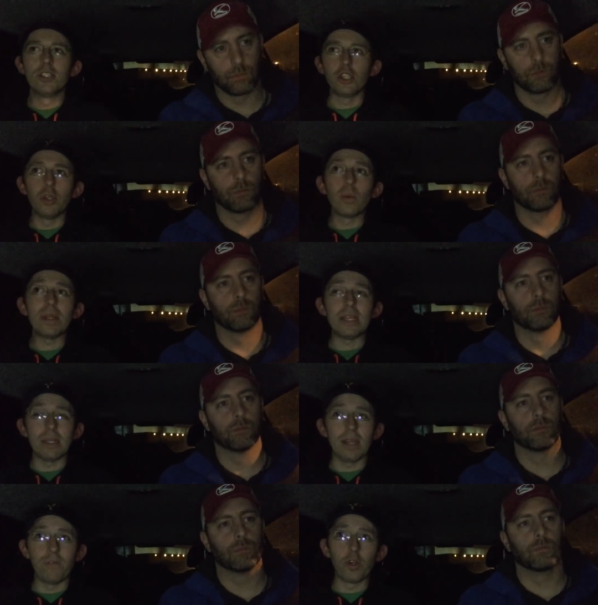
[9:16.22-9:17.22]
Speaker 1: So you really,
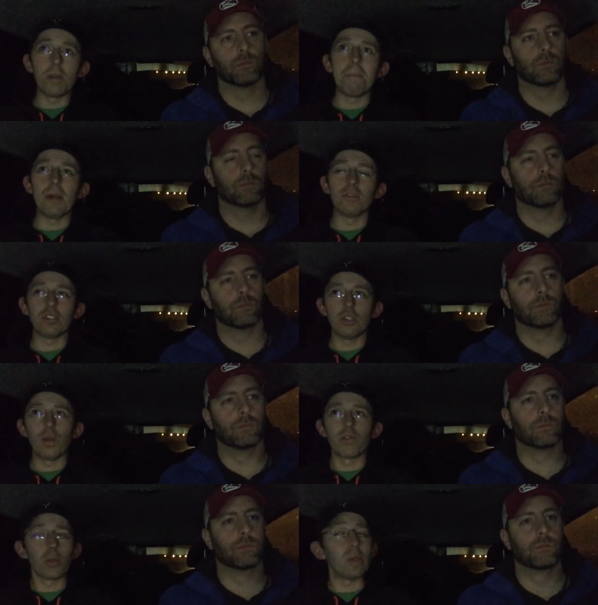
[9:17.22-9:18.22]
if you're the Bills, you
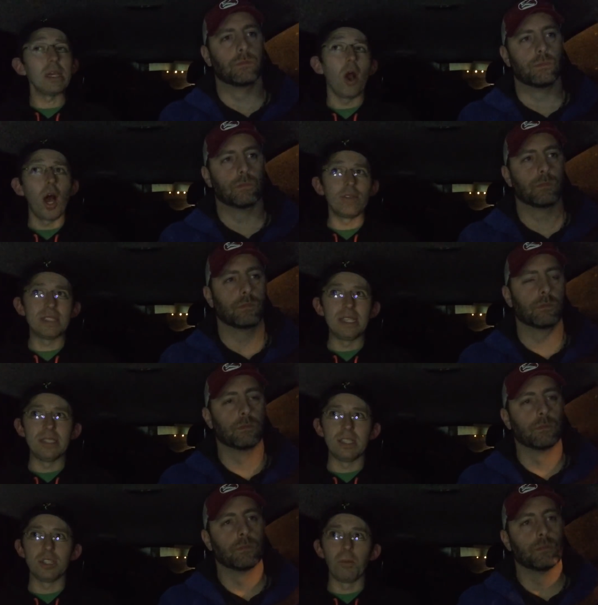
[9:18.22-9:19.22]
have three
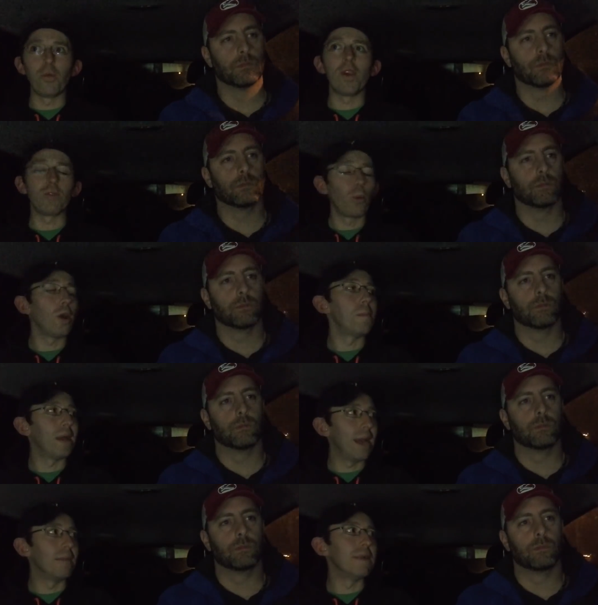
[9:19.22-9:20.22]
off-seasons before you have to worry
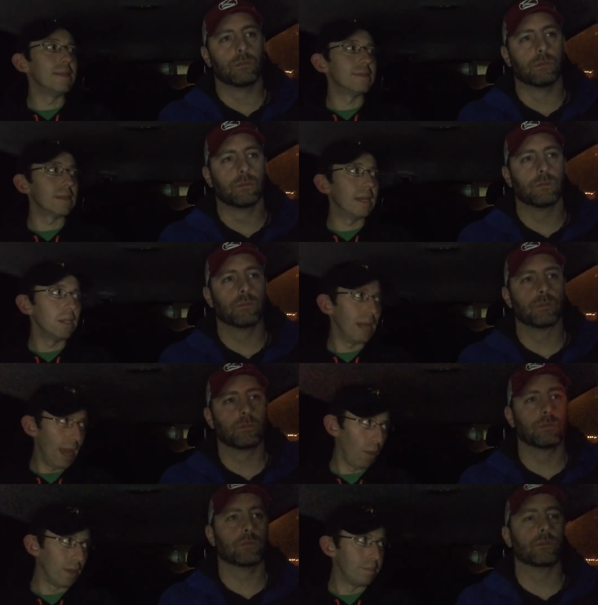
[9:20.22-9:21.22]
about Edmonds and
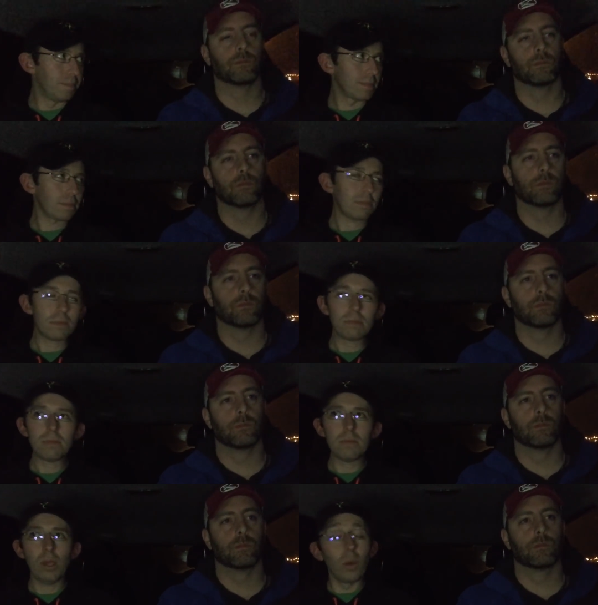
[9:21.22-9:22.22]
Allen.
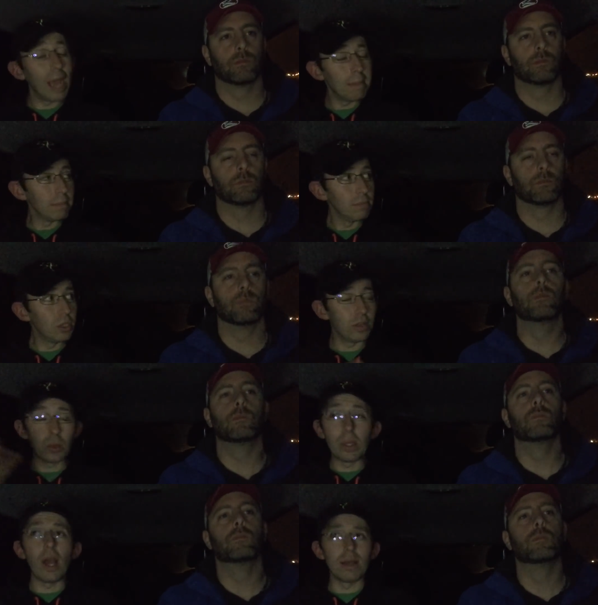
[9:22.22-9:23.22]
Okay? You got
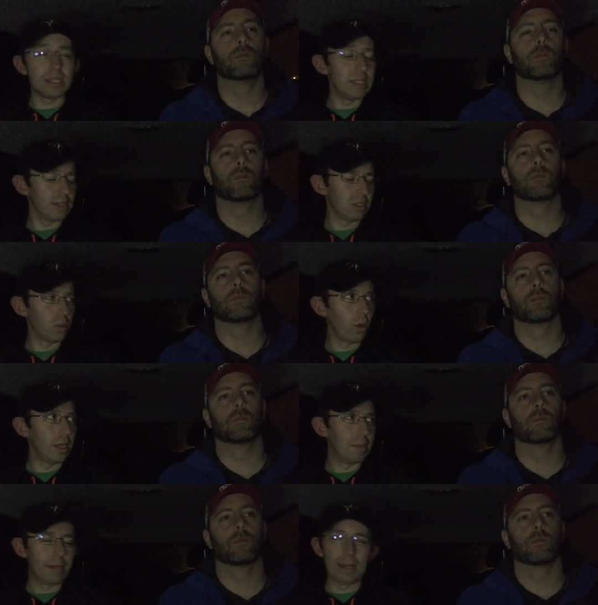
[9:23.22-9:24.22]
three off-seasons to
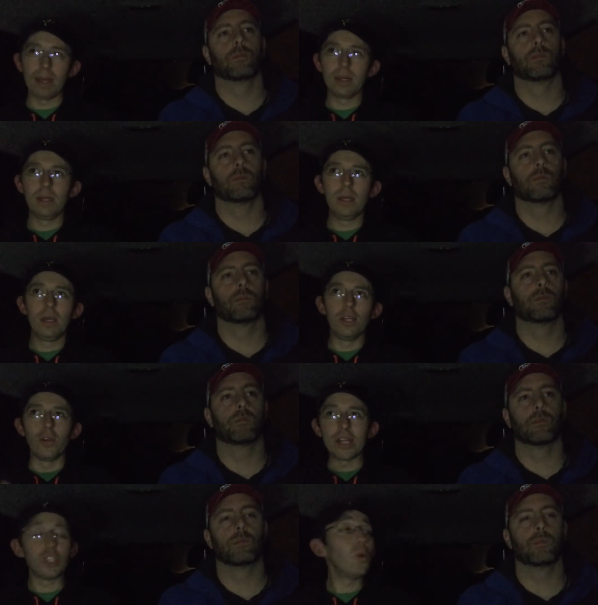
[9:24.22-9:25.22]
worry about that.
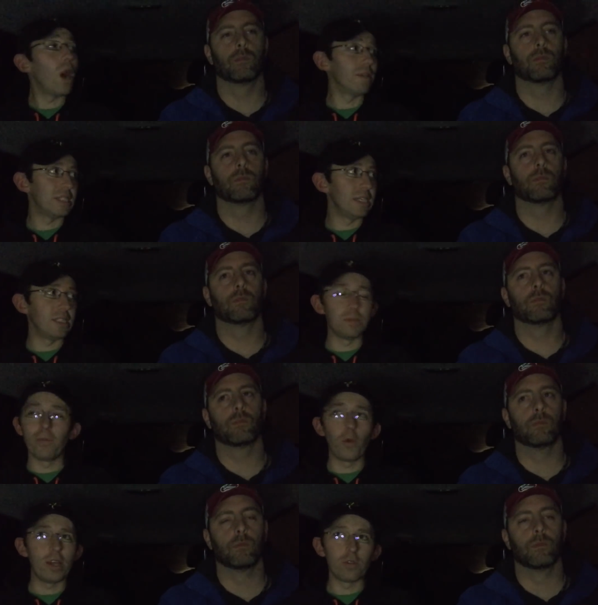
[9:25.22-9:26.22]
You got two off-seasons
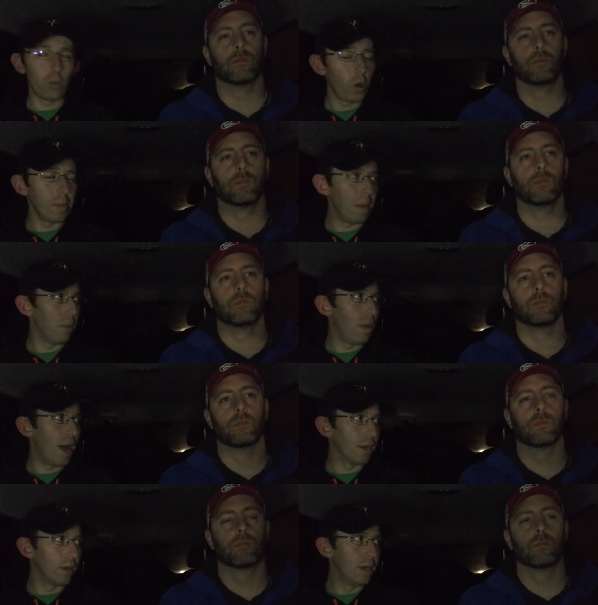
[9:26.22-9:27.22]
before you have to worry about
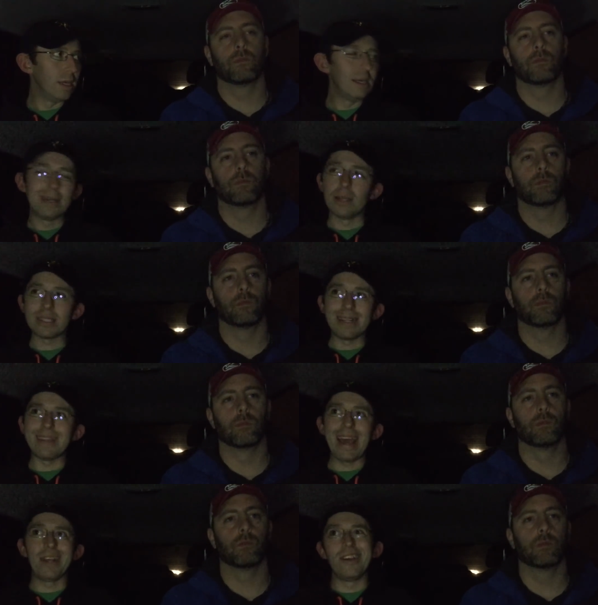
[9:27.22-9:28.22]
Milano. Outside of
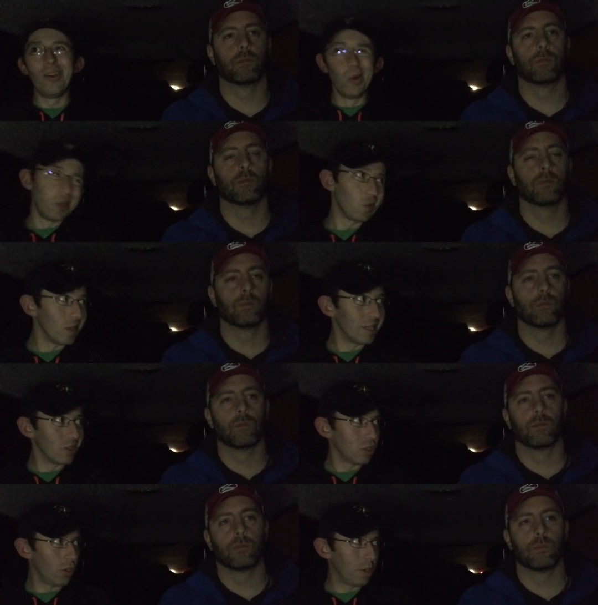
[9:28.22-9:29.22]
that, who are you really
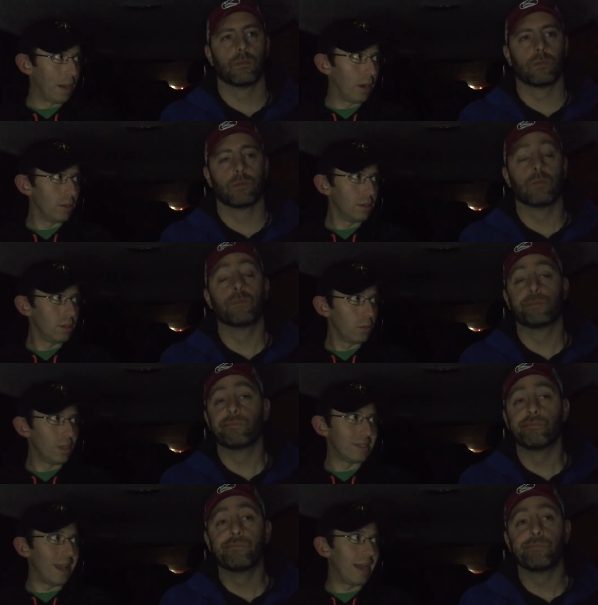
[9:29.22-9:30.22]
concerned about
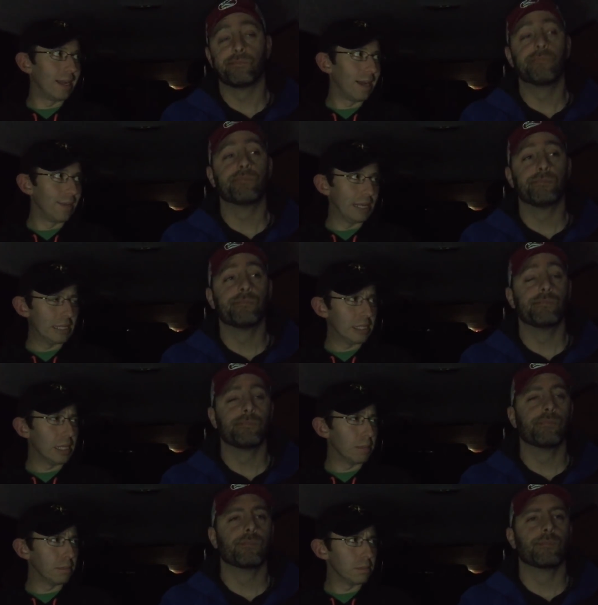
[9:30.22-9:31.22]
re-signing on this
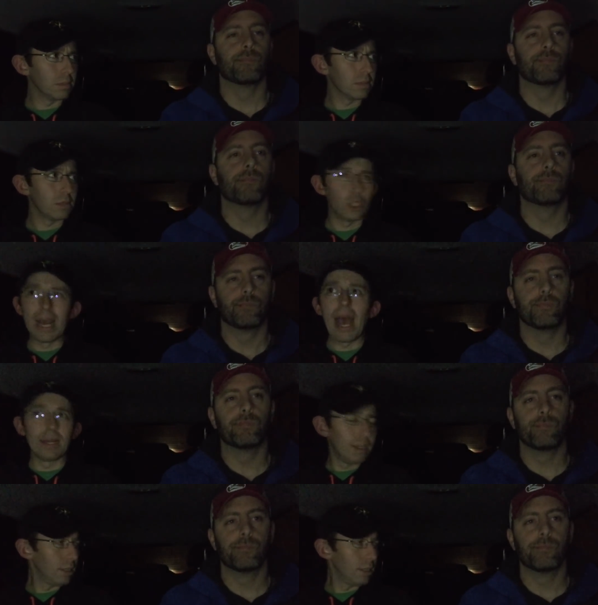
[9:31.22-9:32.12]
team? You're not.